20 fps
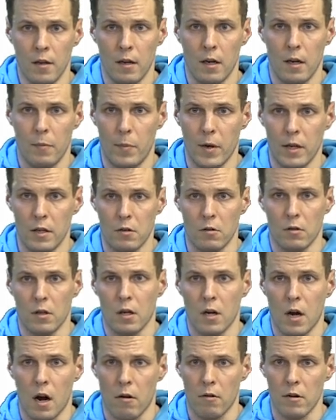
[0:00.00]
depends on the
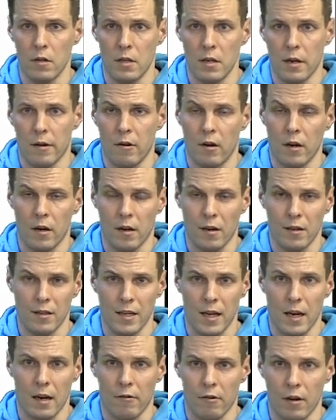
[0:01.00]
current
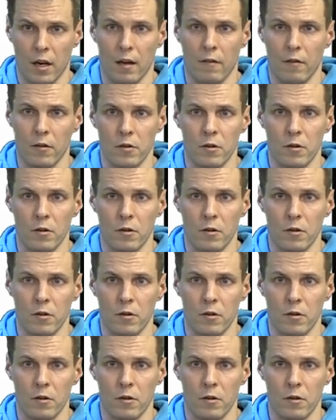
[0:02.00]
salary level.